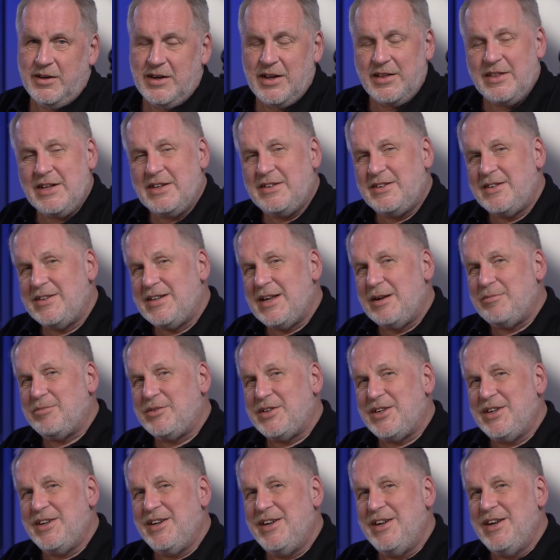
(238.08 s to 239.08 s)
Now this
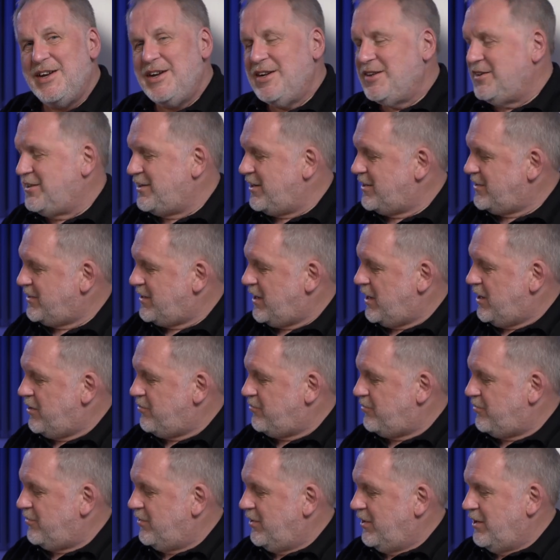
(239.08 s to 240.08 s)
adapter does
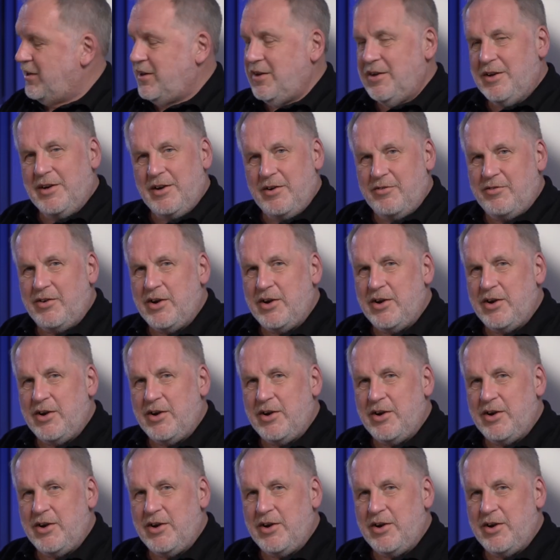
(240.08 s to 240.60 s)
have a